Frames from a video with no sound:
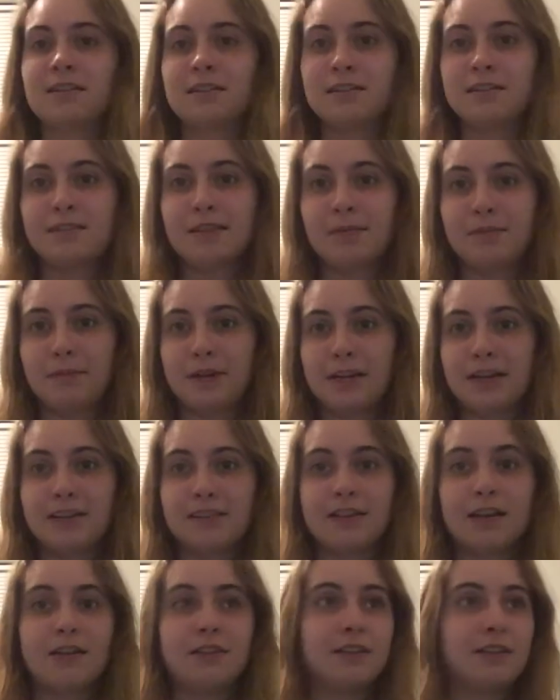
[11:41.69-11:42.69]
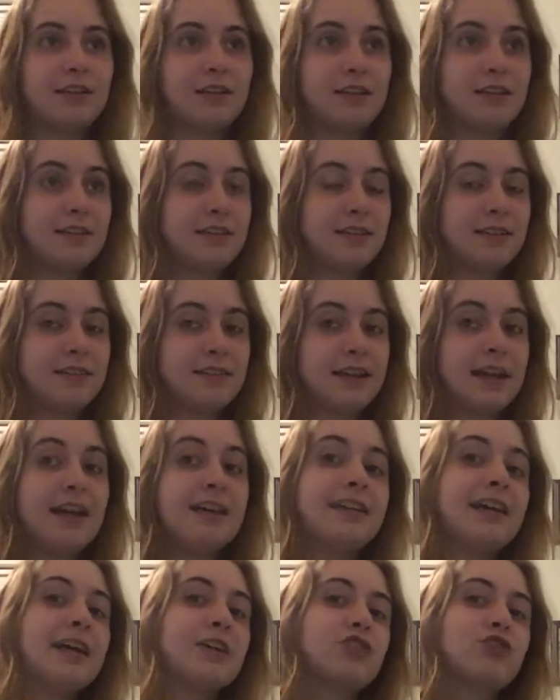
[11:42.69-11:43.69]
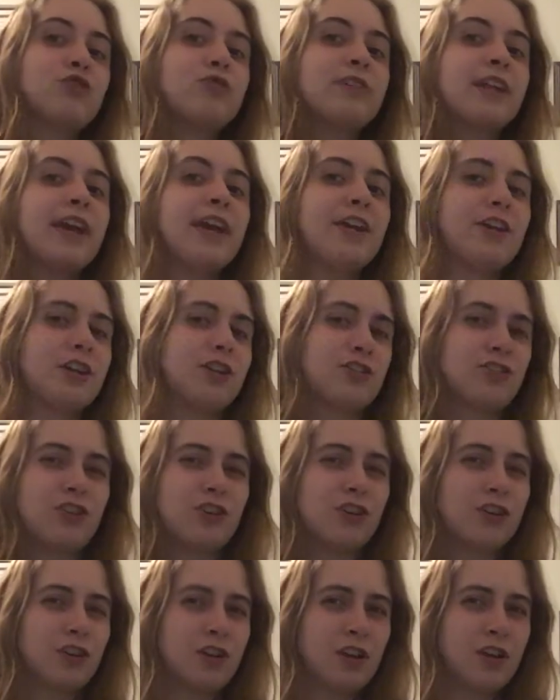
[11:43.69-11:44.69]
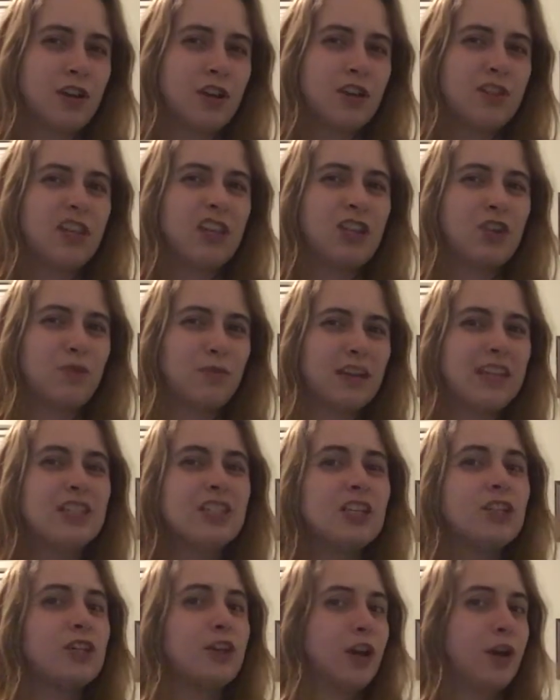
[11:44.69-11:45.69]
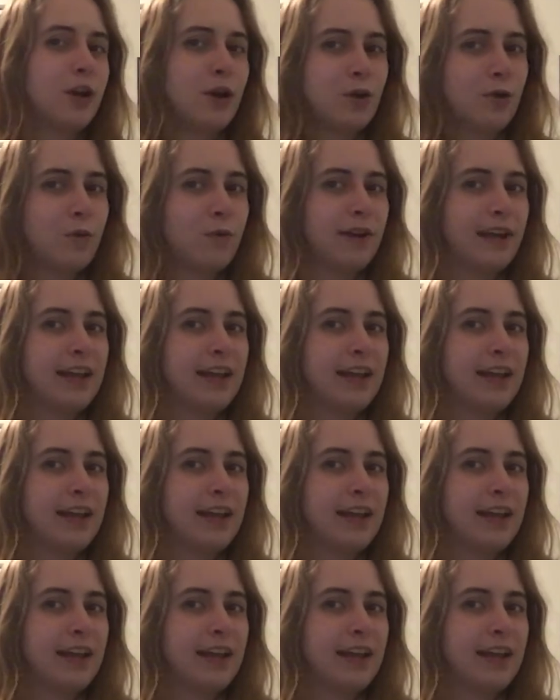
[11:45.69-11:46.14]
Somebody that, like, he is an actual character that you get to know,